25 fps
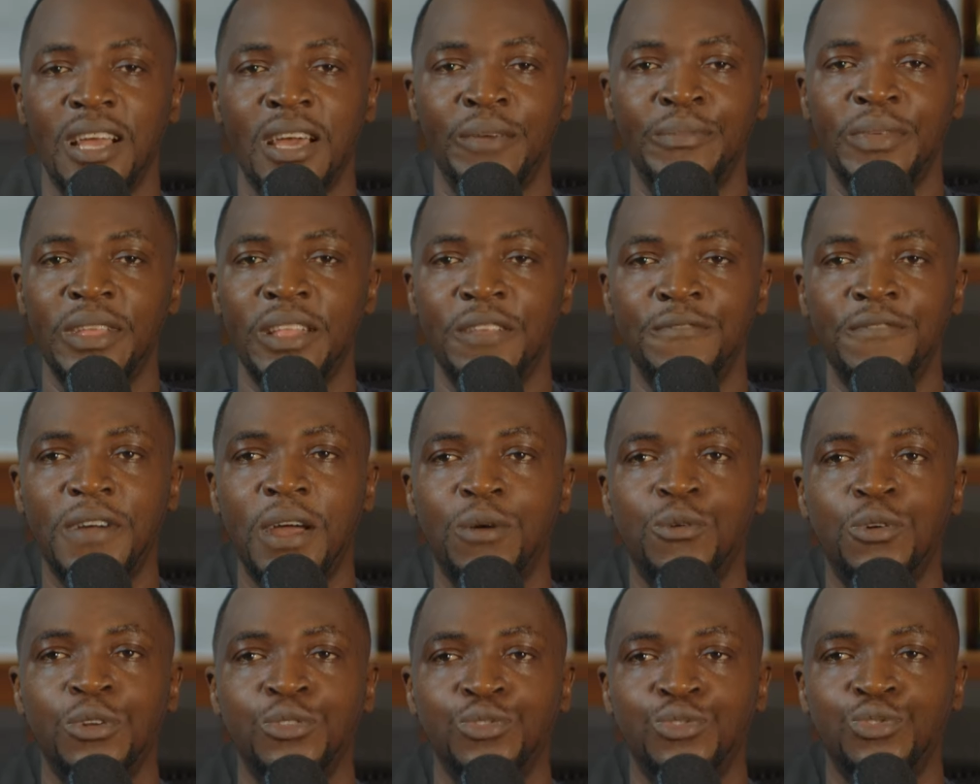I mean, if
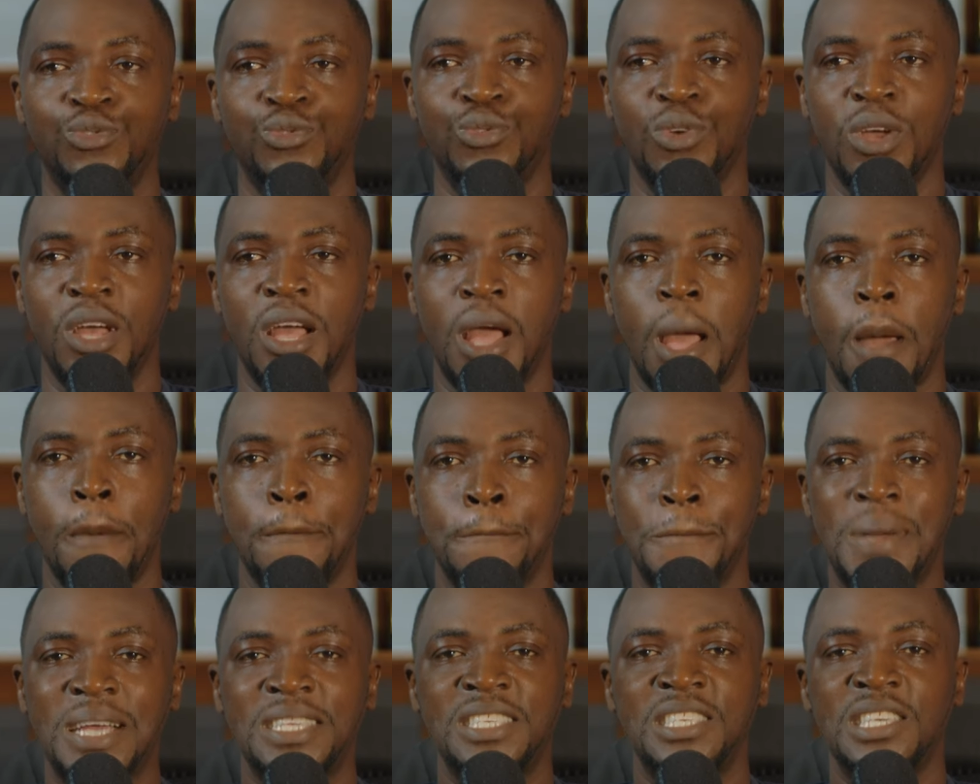I want to
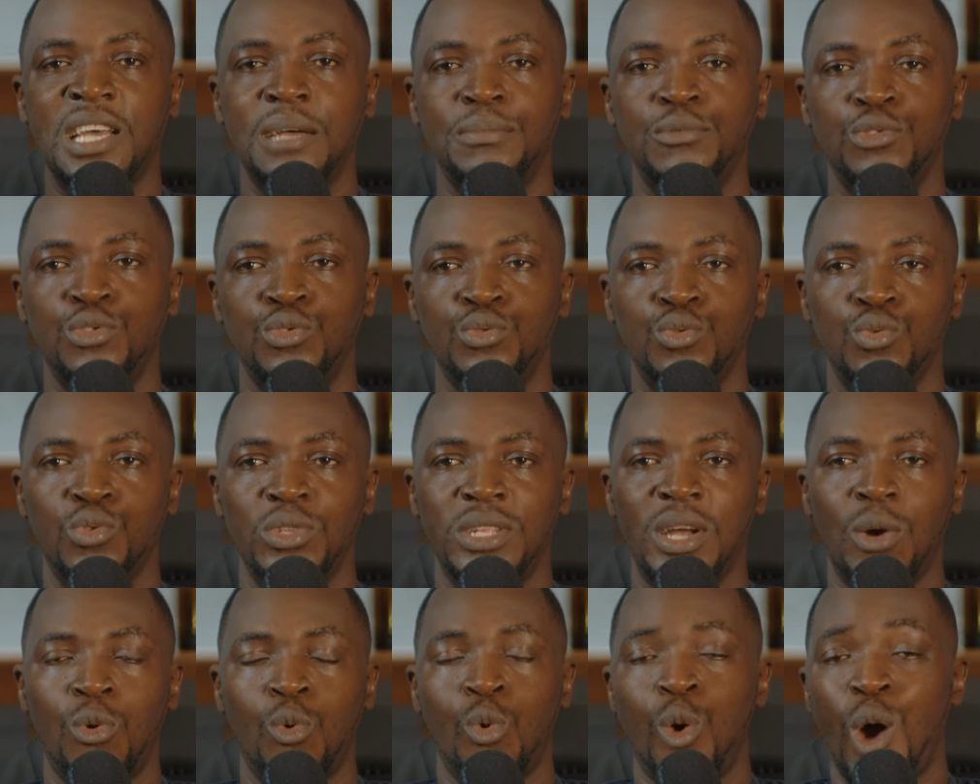match up
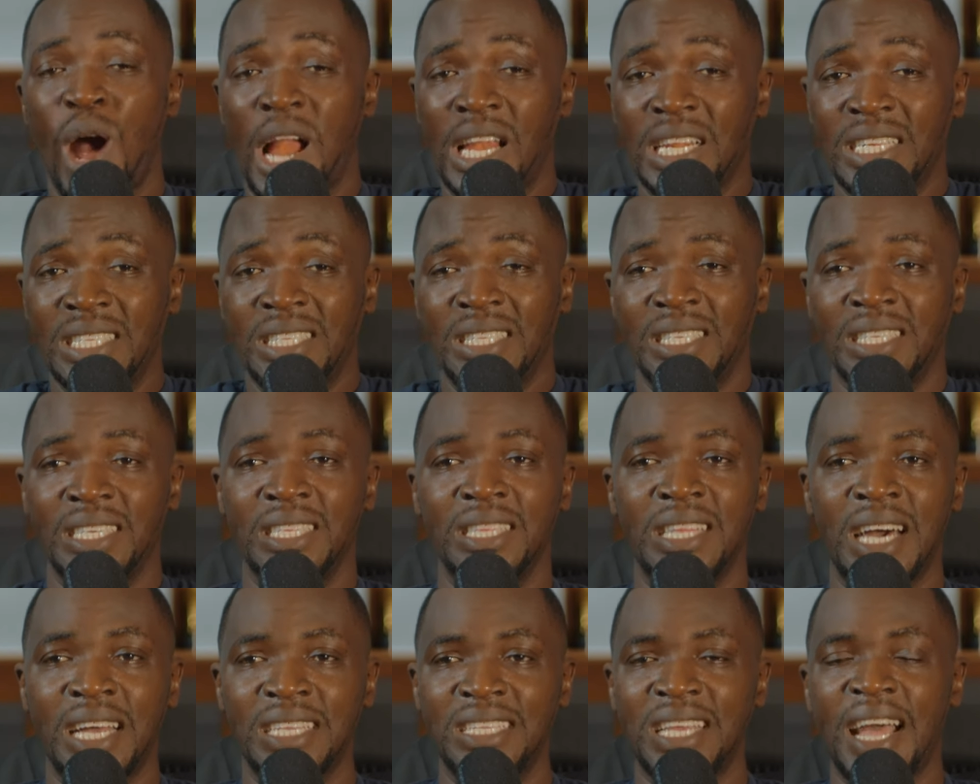to the
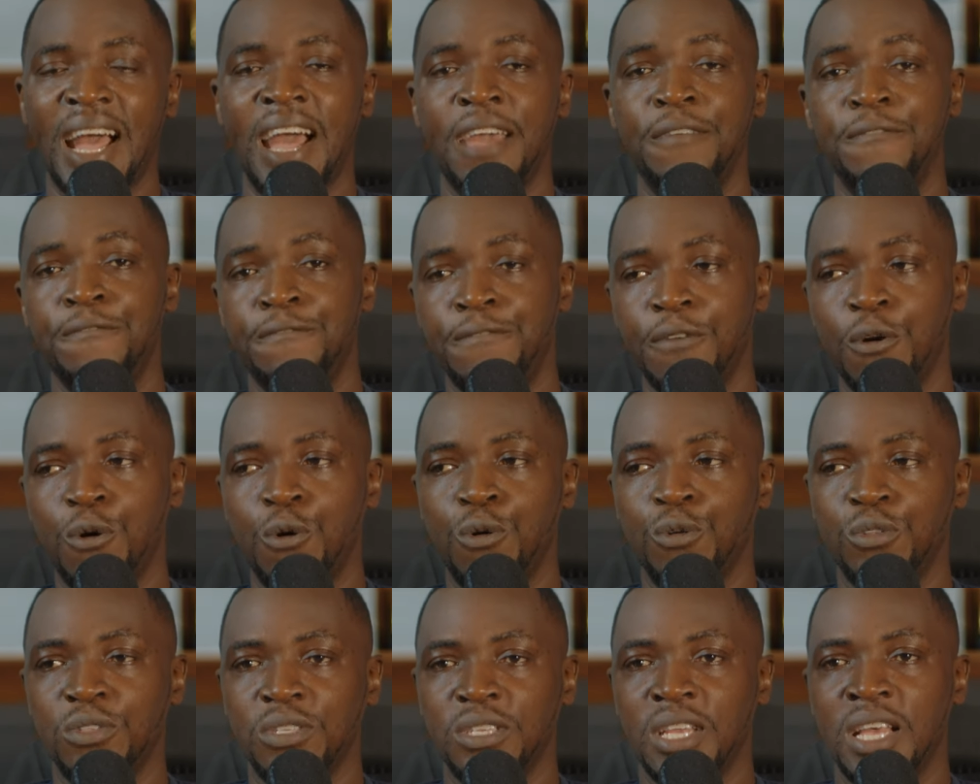quality that I
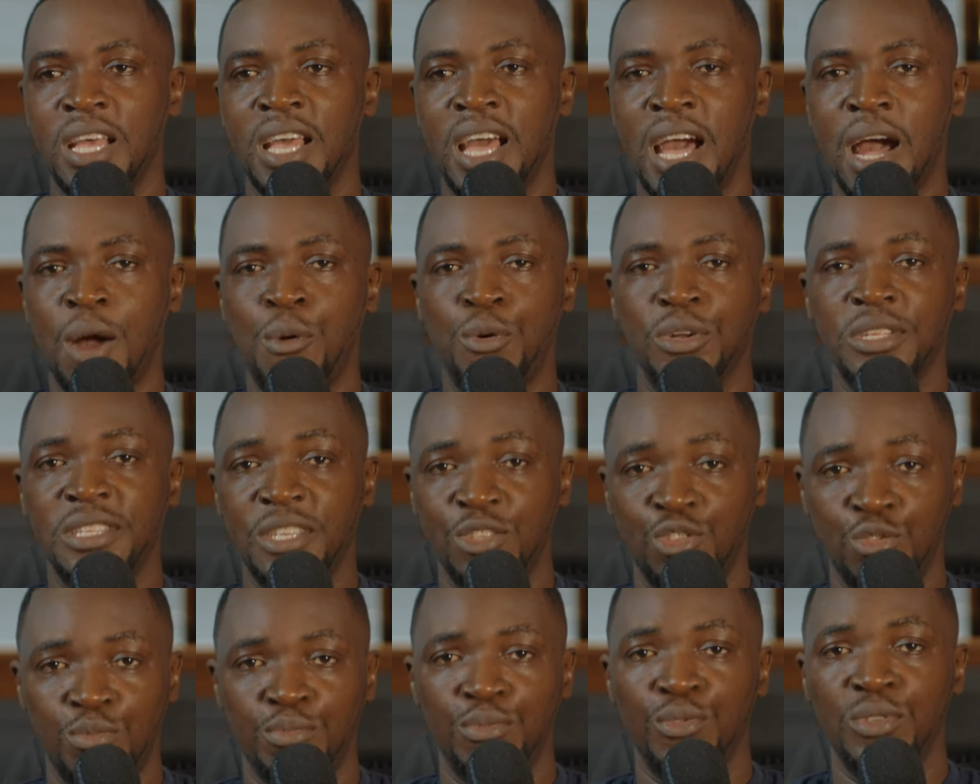felt I
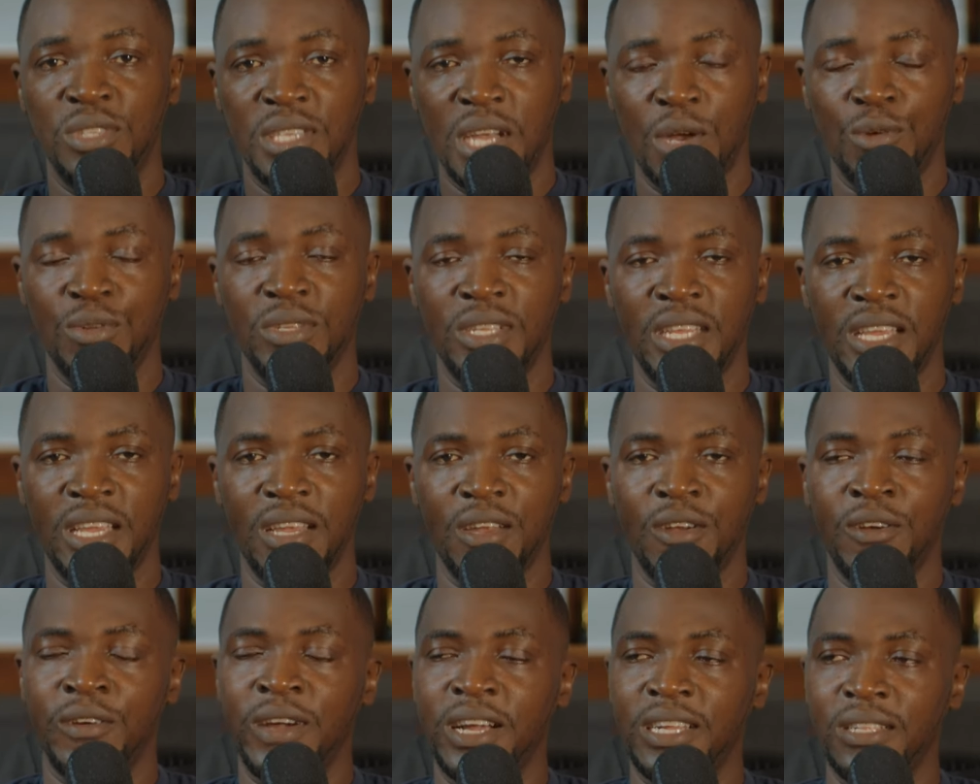wanted to put out
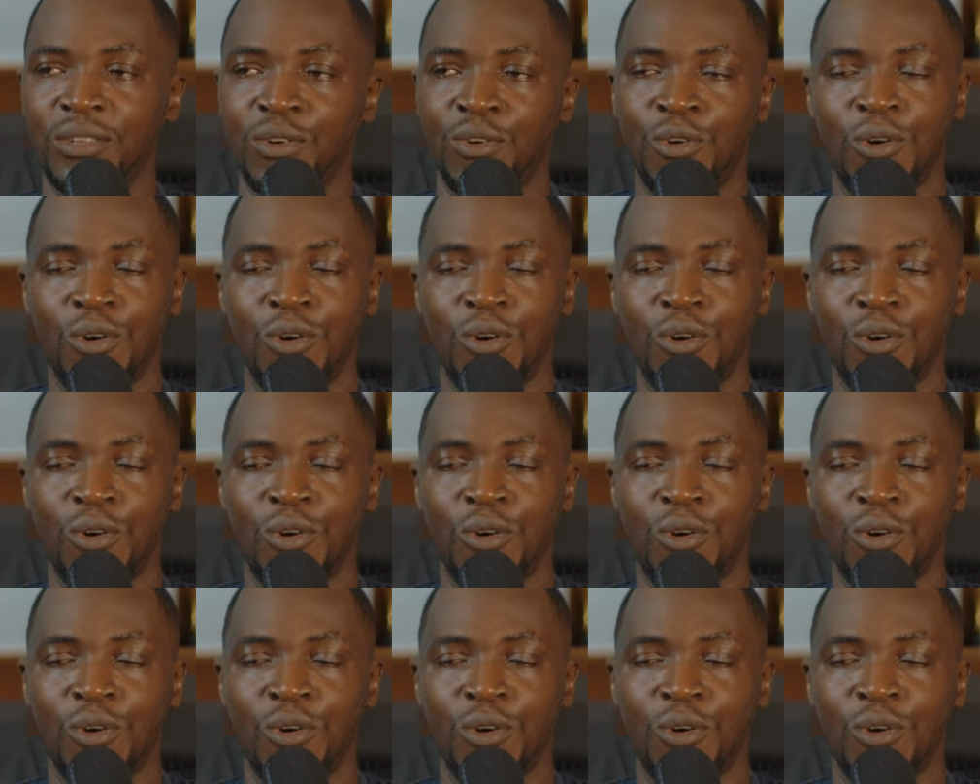there, all right?